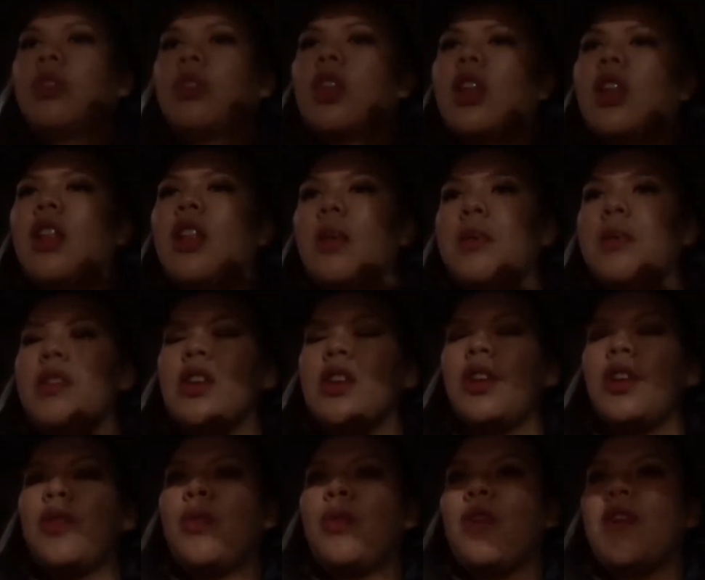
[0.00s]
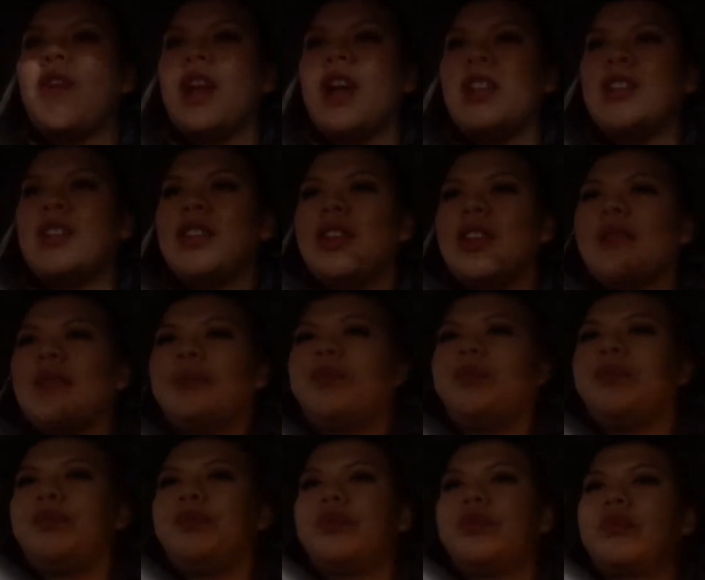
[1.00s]
Let me tell you what I've had today.
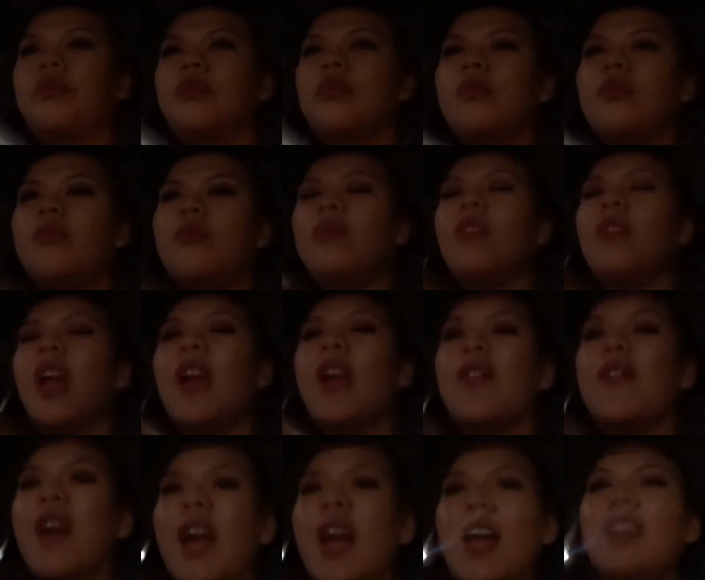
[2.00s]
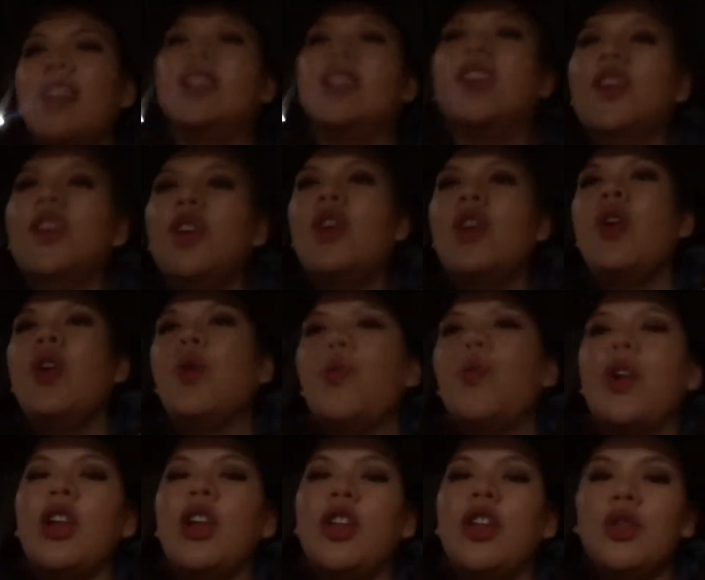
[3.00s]
I've had
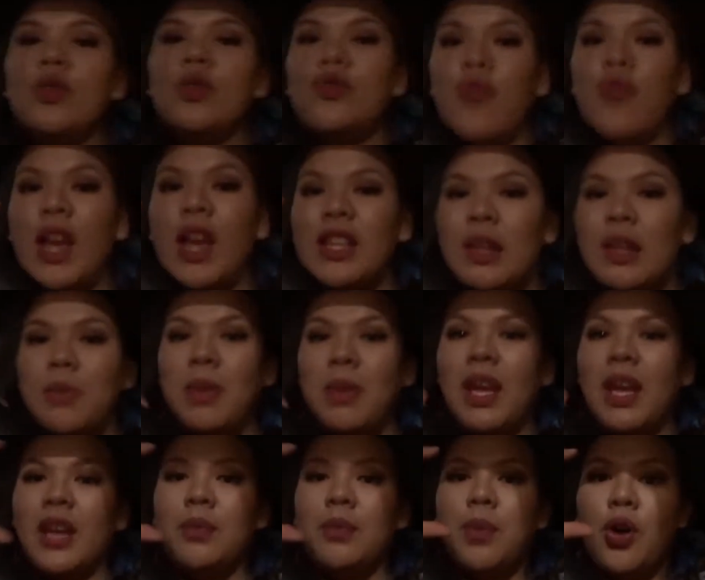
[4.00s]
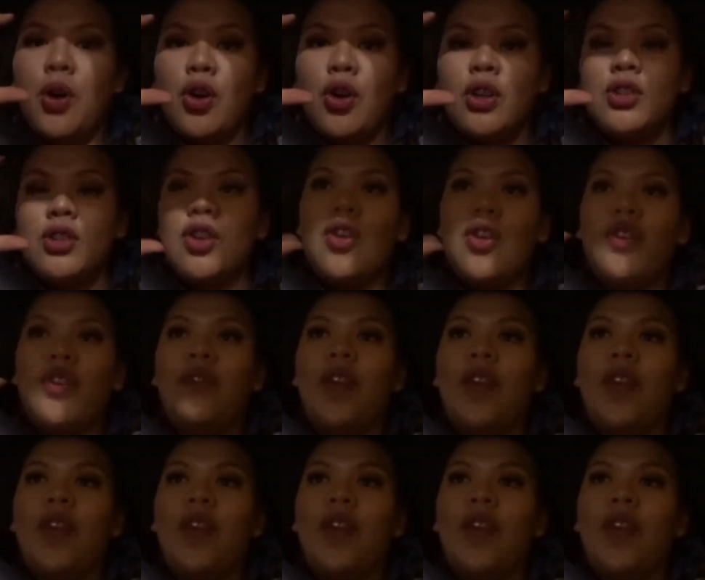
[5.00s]
one of those ready-made pots of